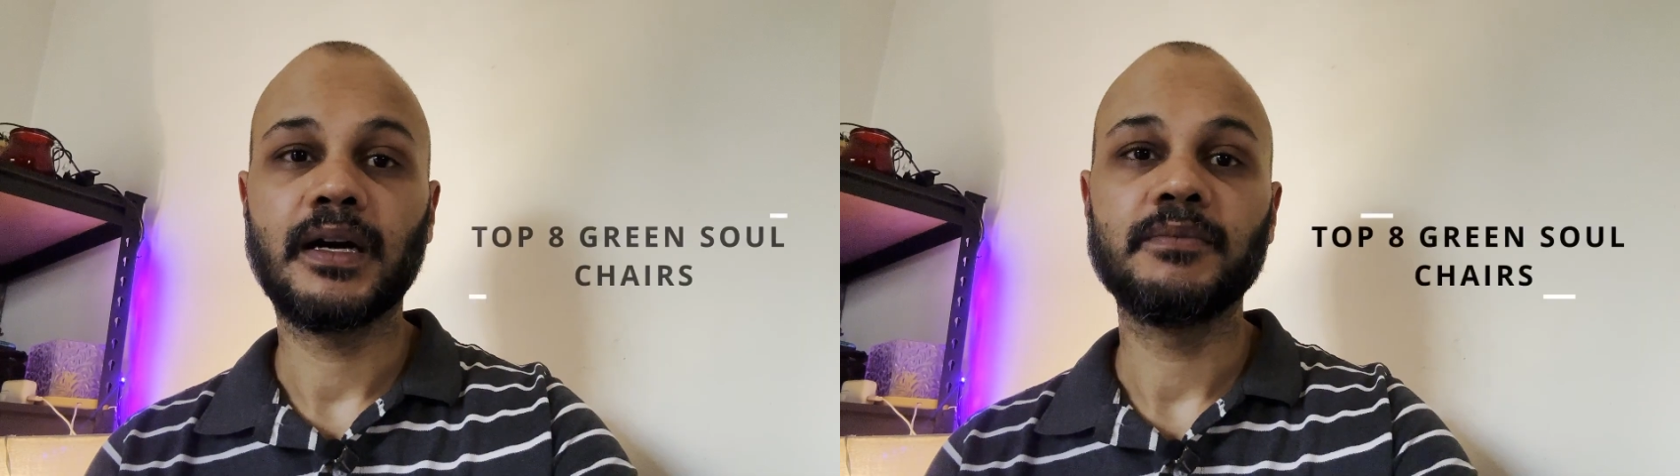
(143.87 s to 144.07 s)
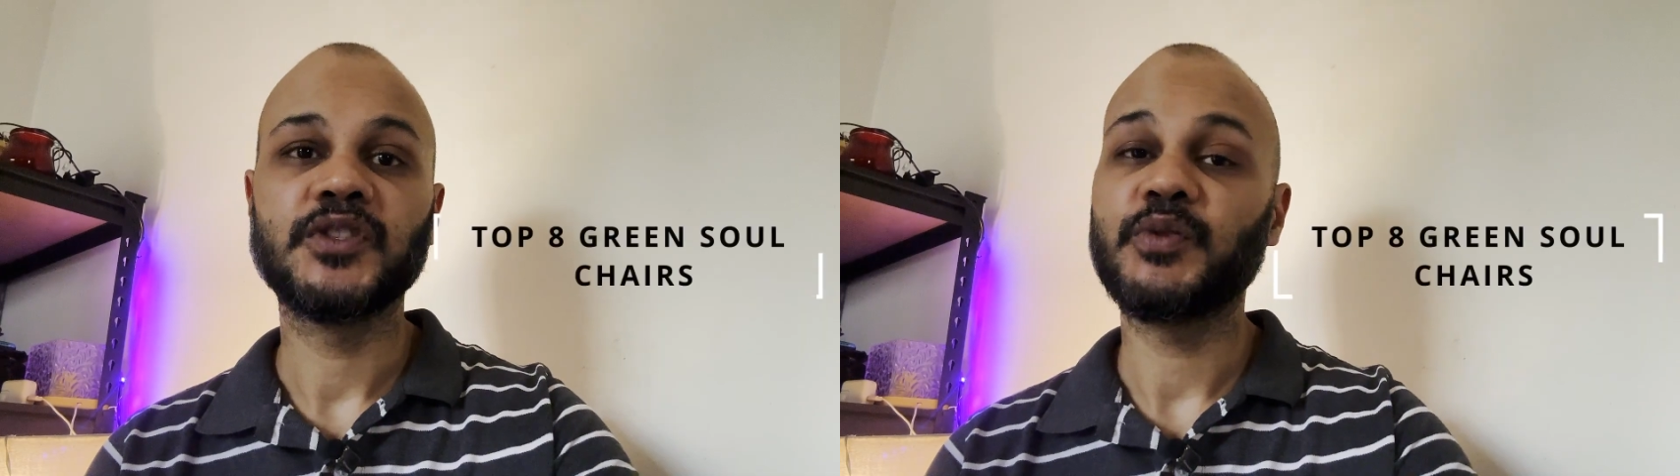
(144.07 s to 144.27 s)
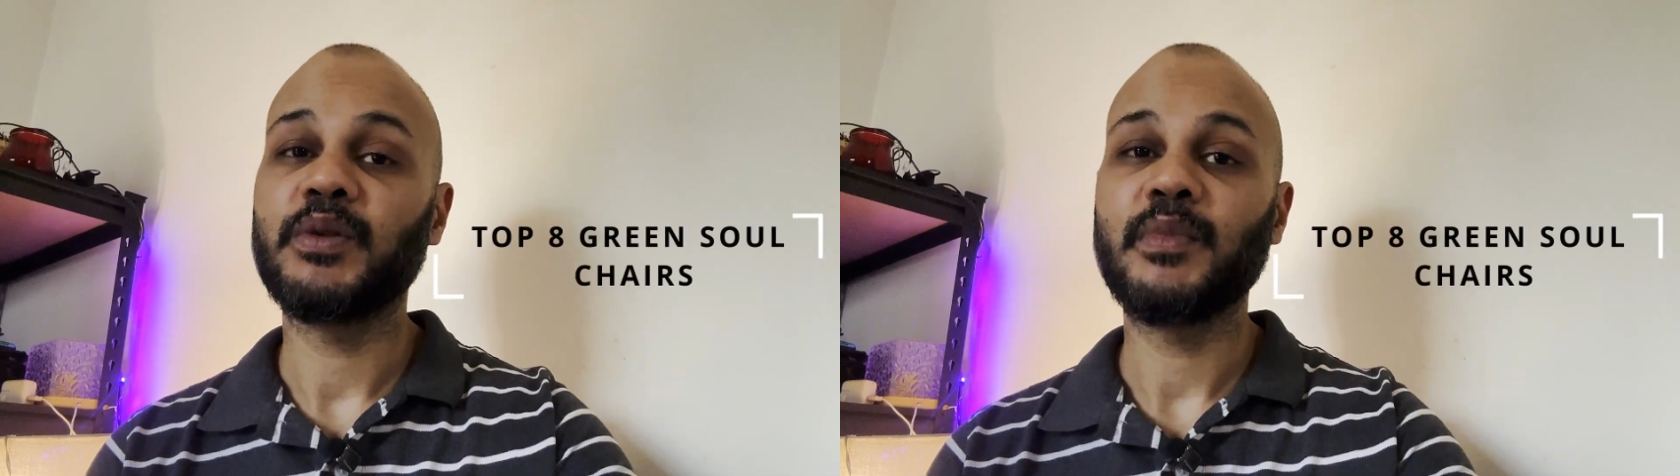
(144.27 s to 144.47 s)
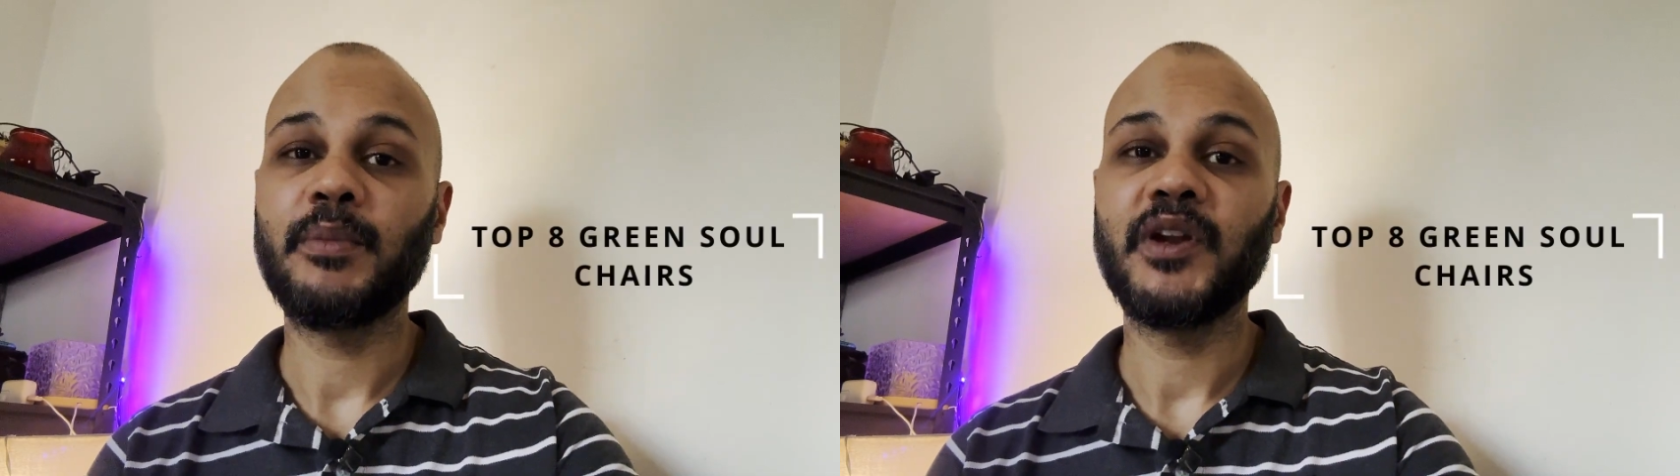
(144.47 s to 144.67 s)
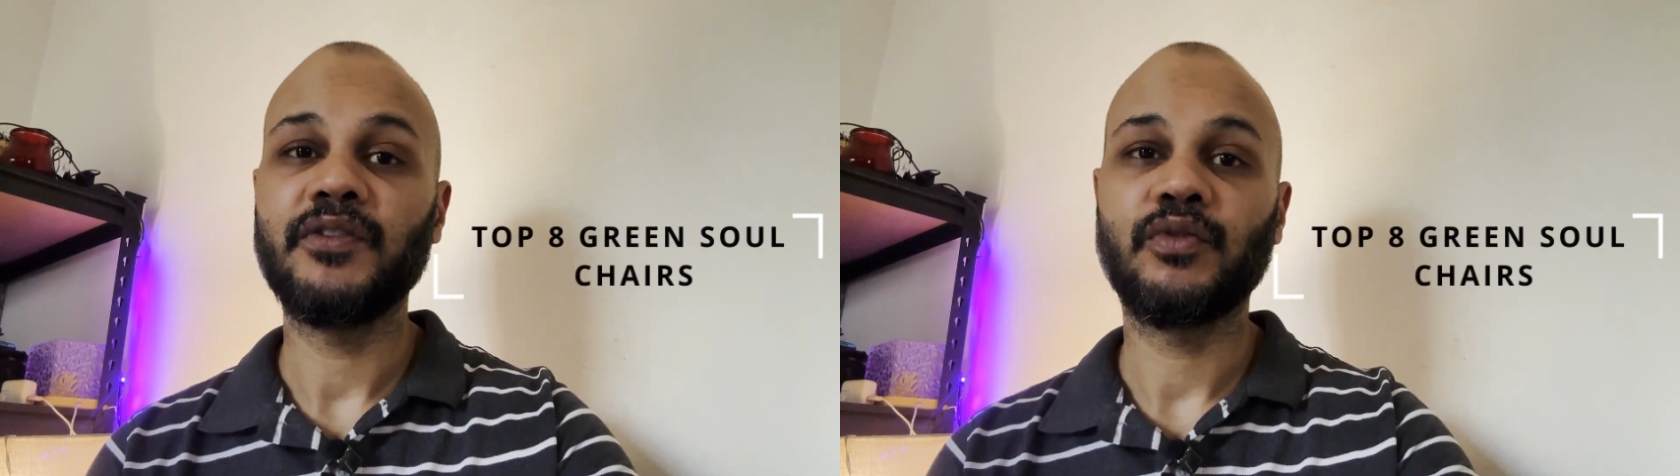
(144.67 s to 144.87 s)
comes with
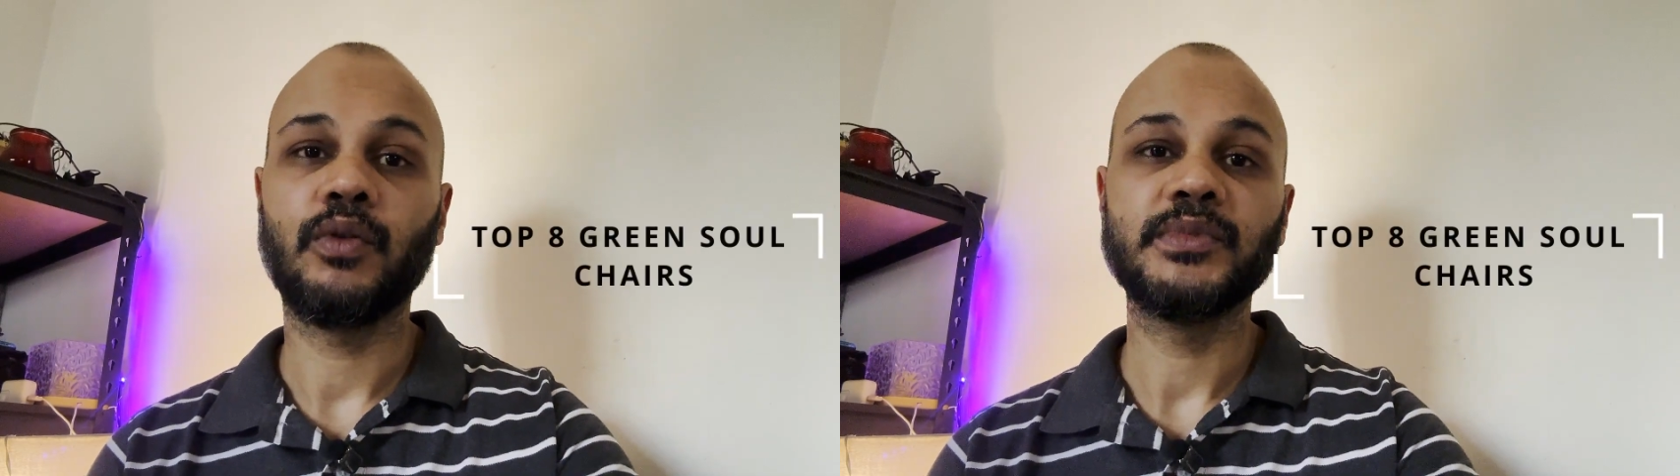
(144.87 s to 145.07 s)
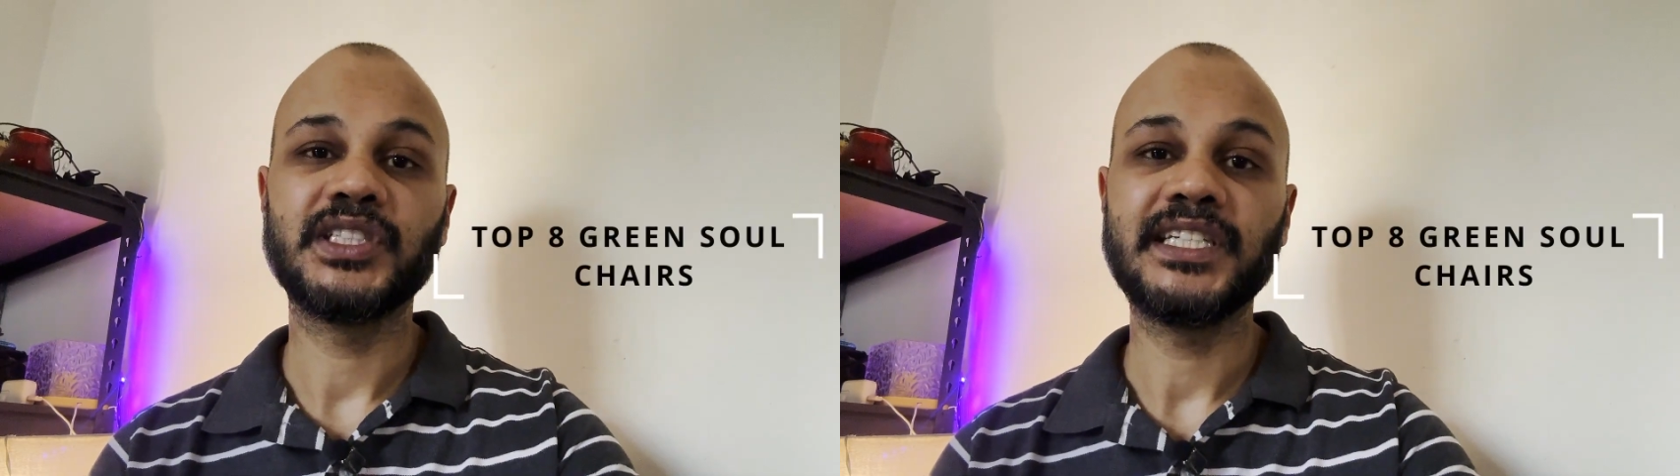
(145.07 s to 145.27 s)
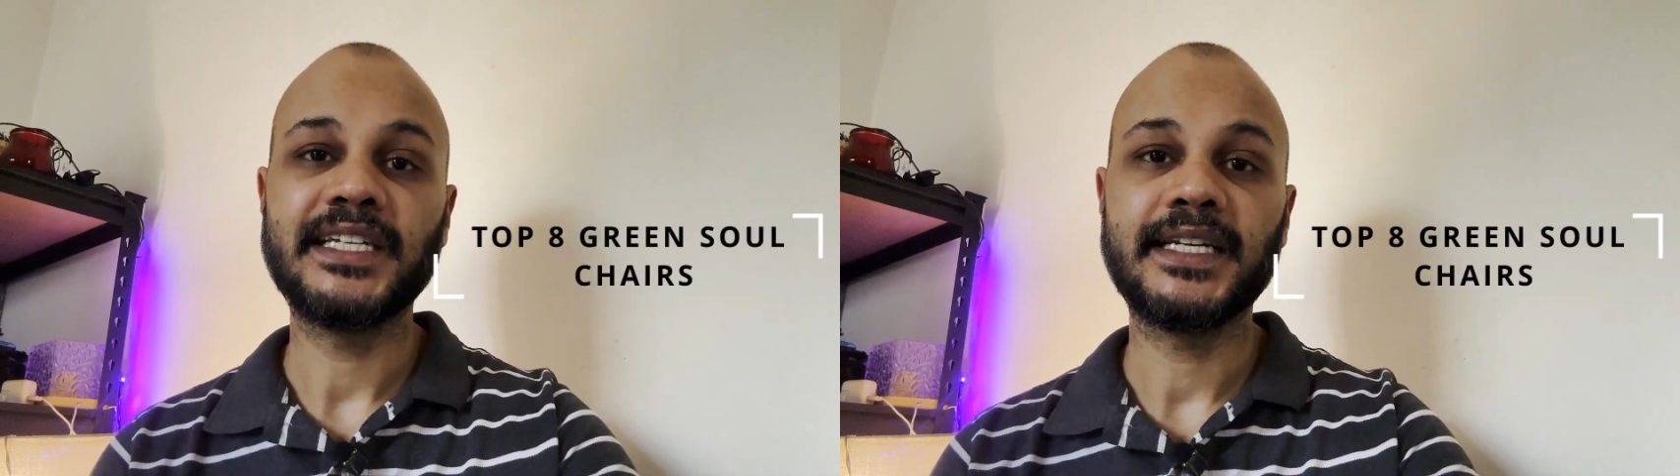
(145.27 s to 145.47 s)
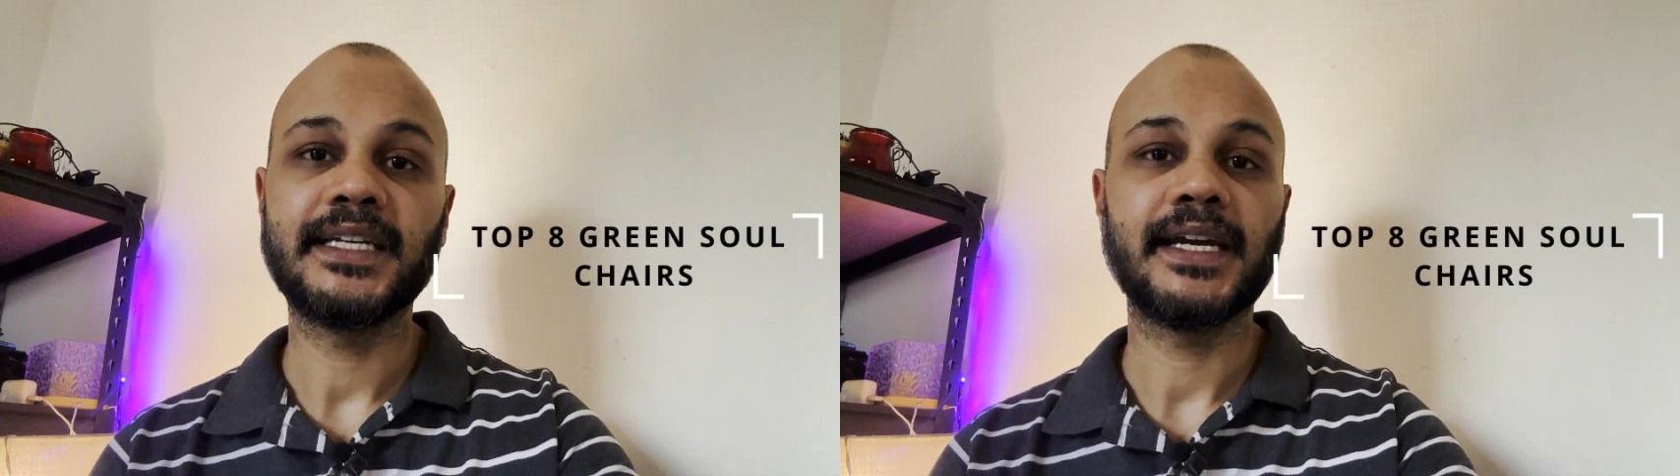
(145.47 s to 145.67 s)
memory foam seating